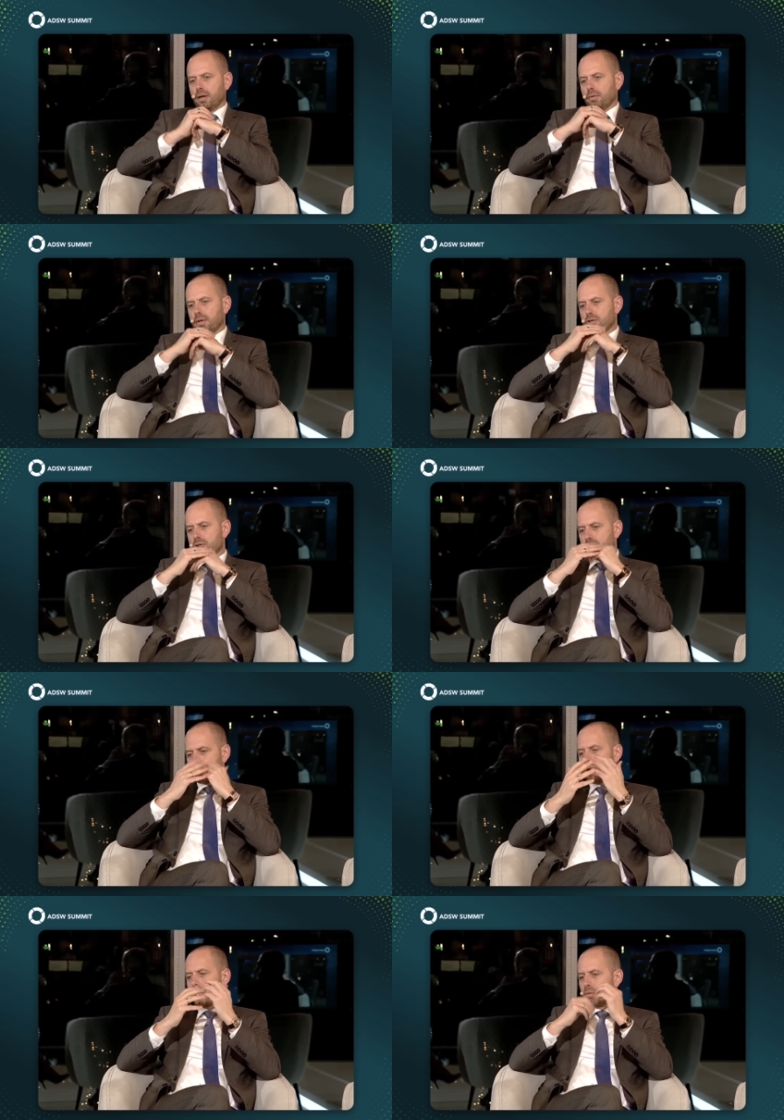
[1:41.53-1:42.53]
which
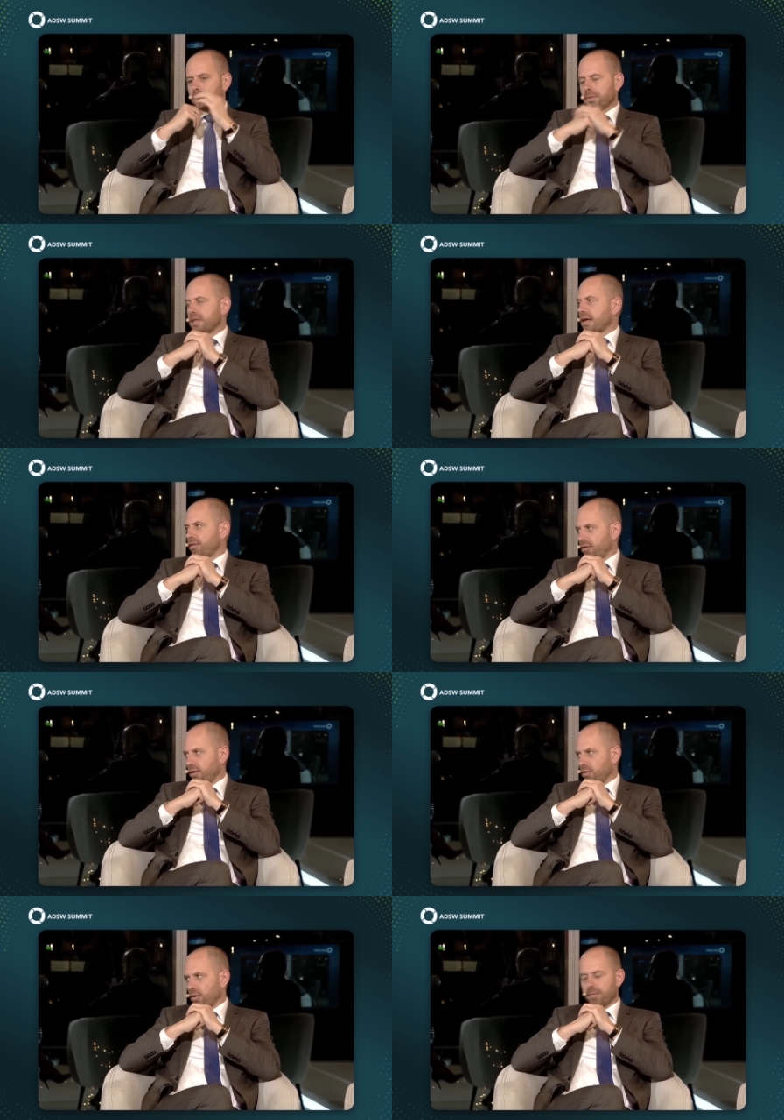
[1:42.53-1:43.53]
really would be net
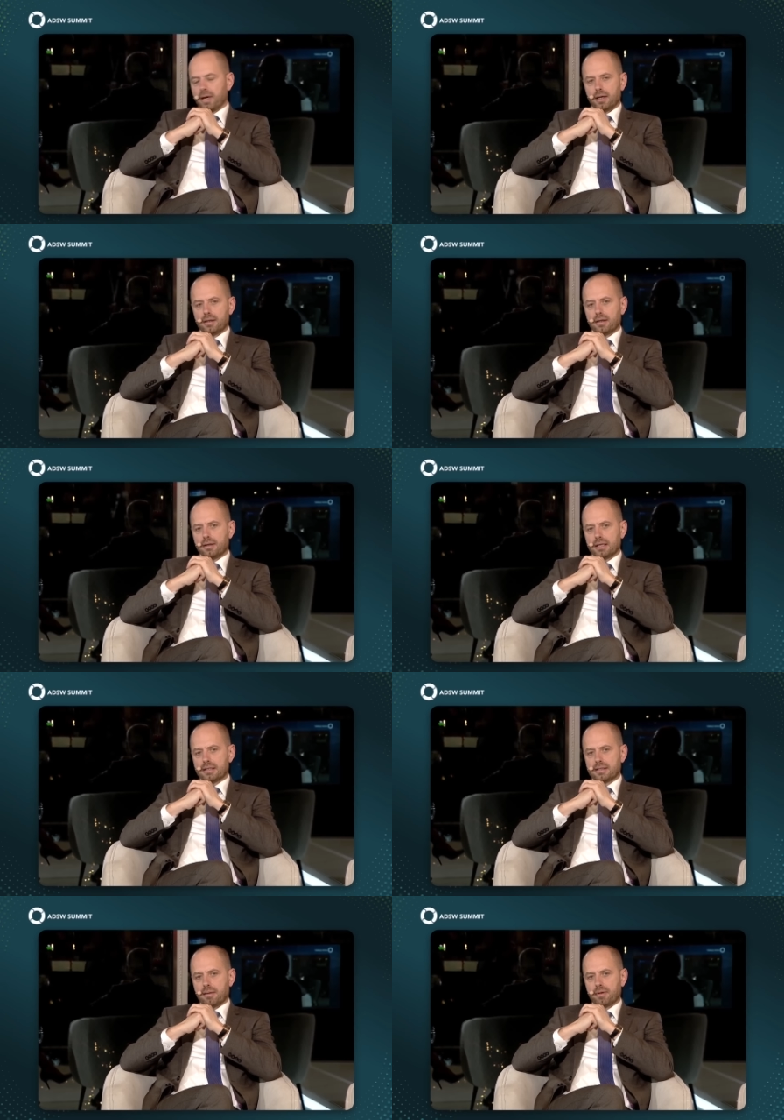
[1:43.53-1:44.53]
zero. And that
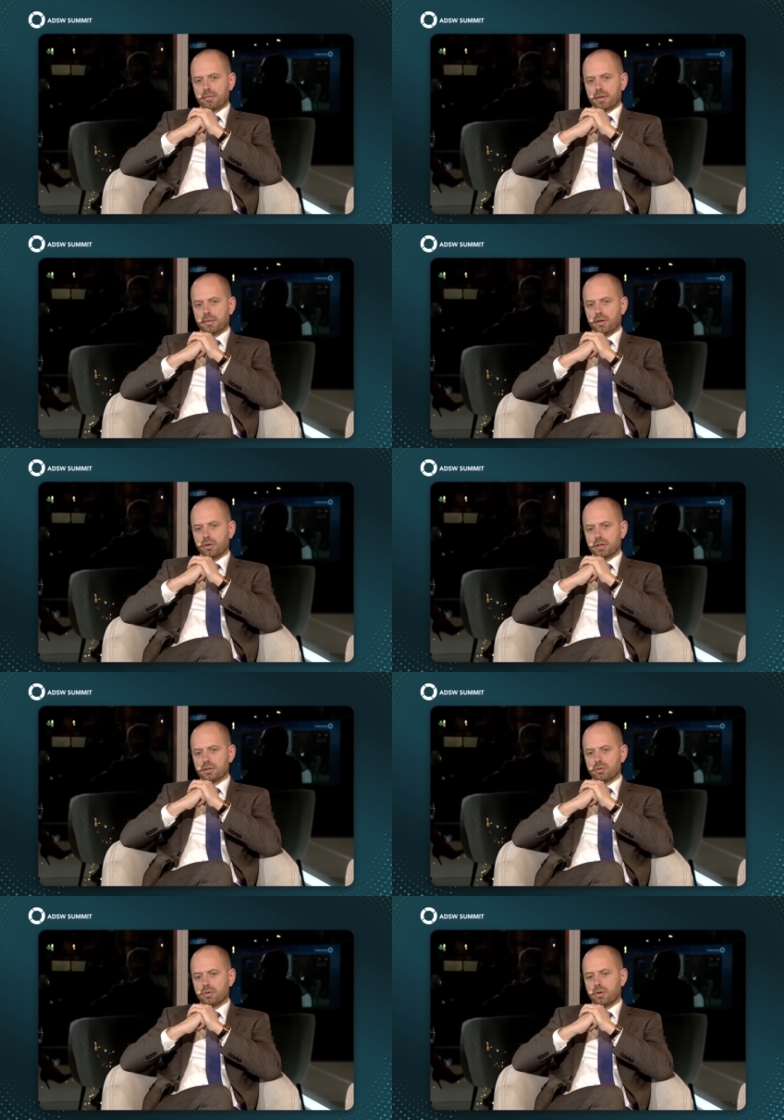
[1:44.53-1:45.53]
is something where we look
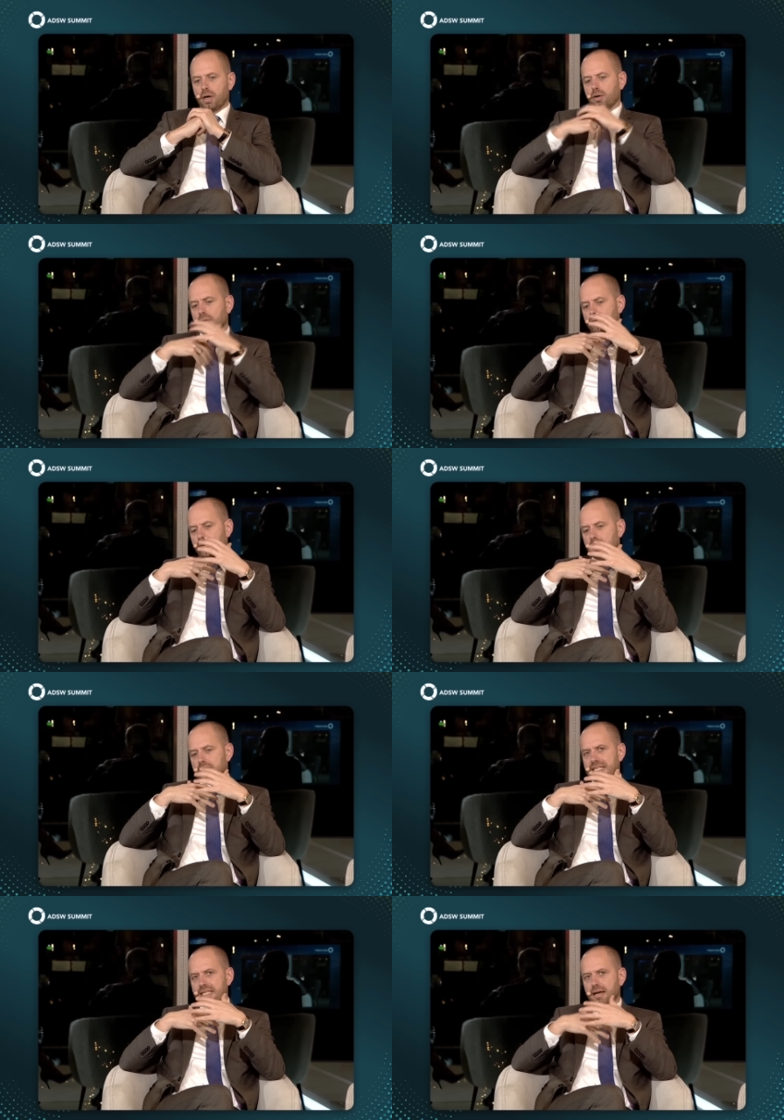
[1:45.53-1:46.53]
into how can we
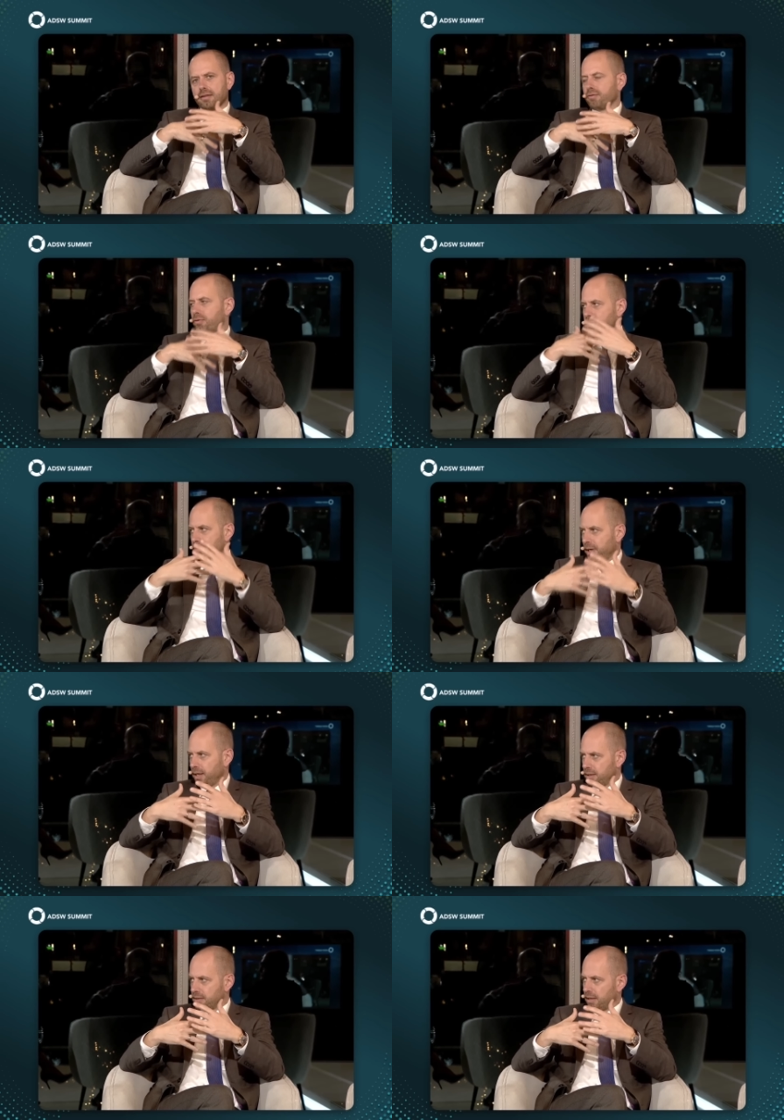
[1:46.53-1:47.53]
design the first
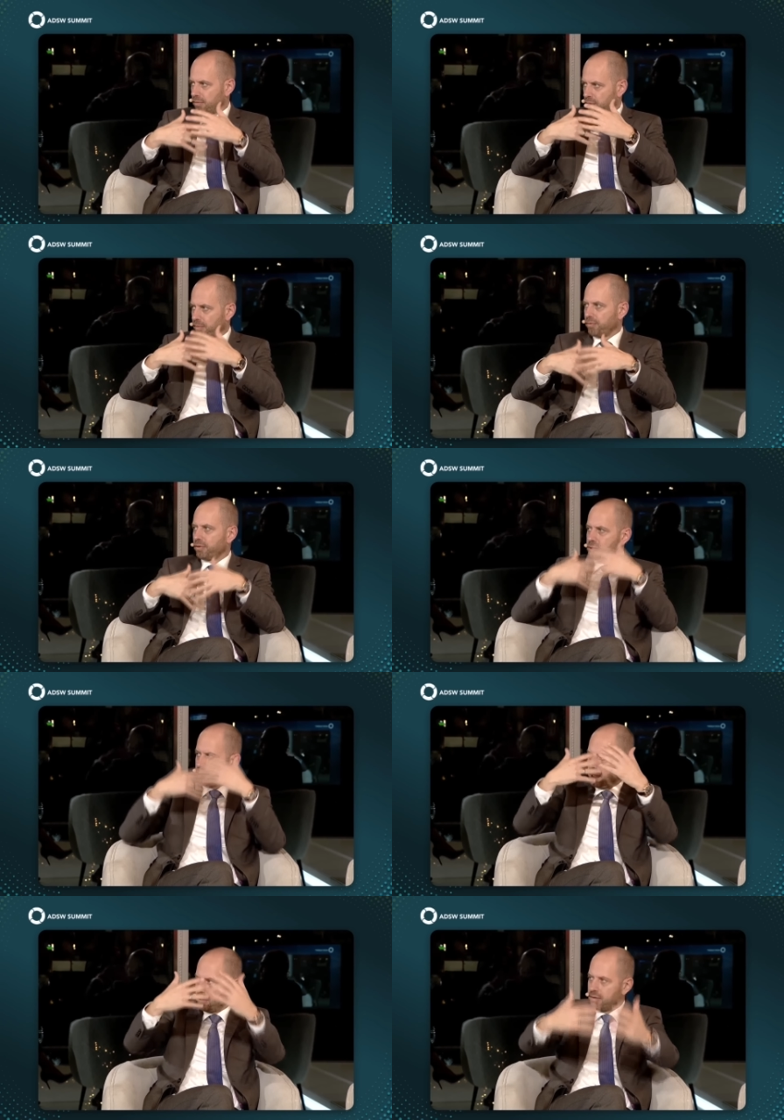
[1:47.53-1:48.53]
pilot, and from the first
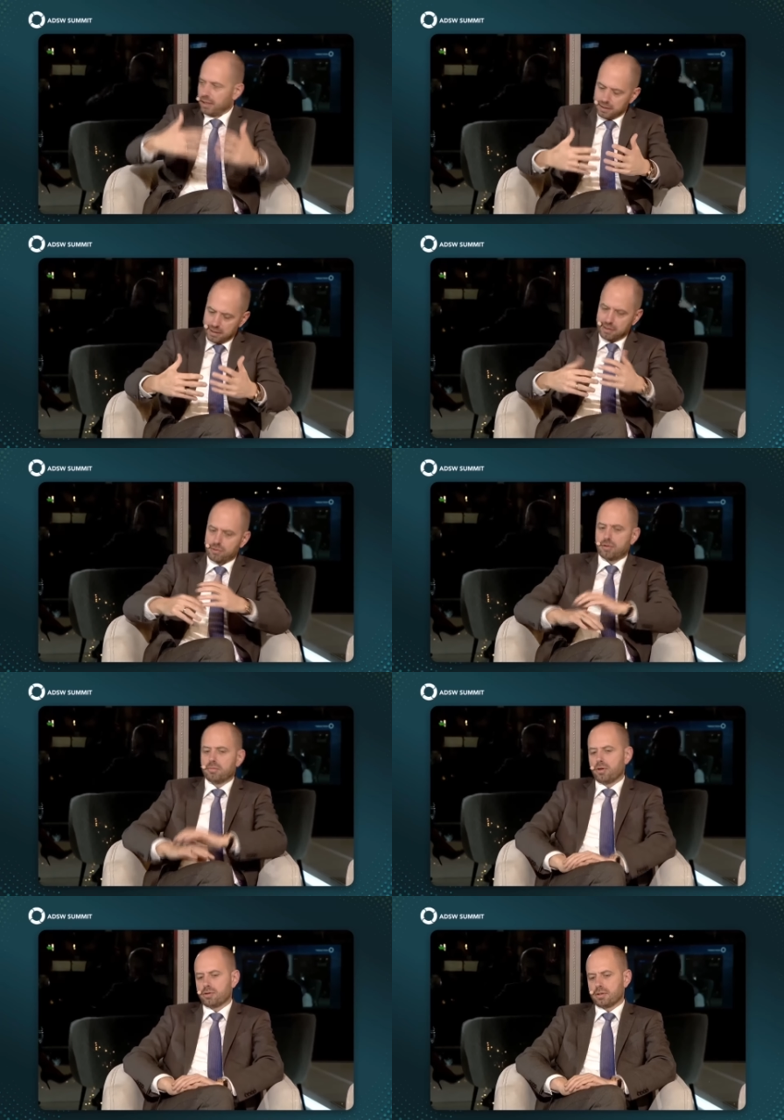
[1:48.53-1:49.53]
pilot then getting to
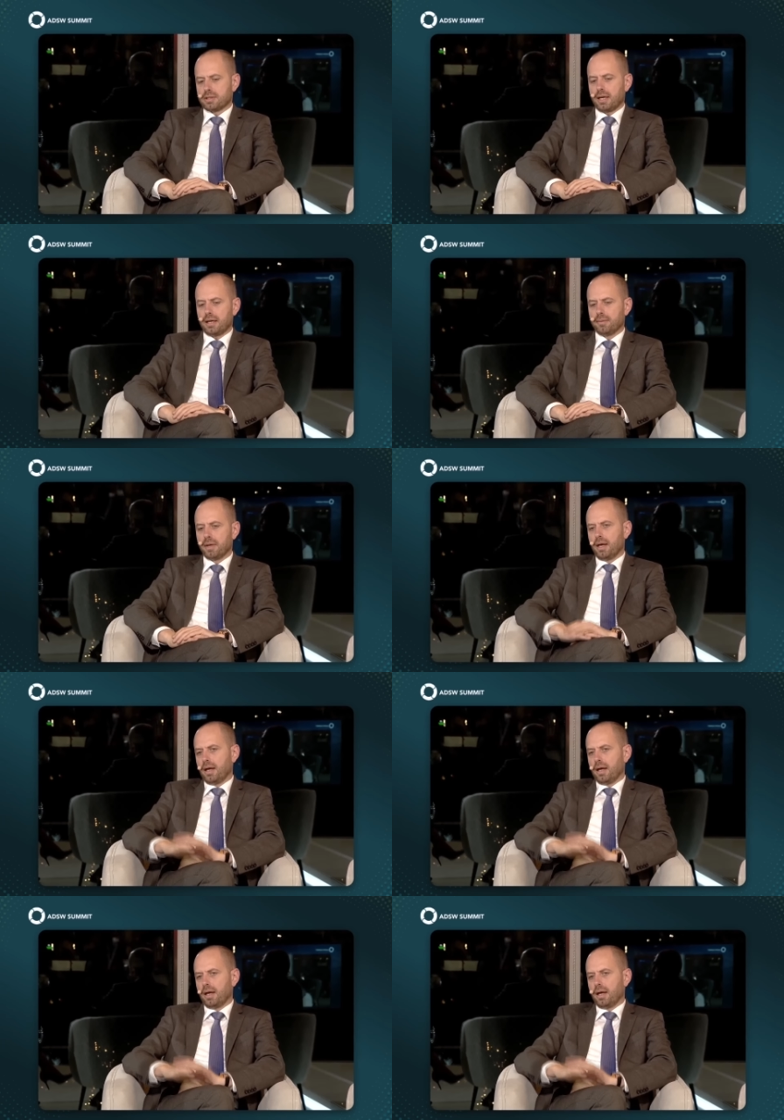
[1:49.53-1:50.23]
commercial scale.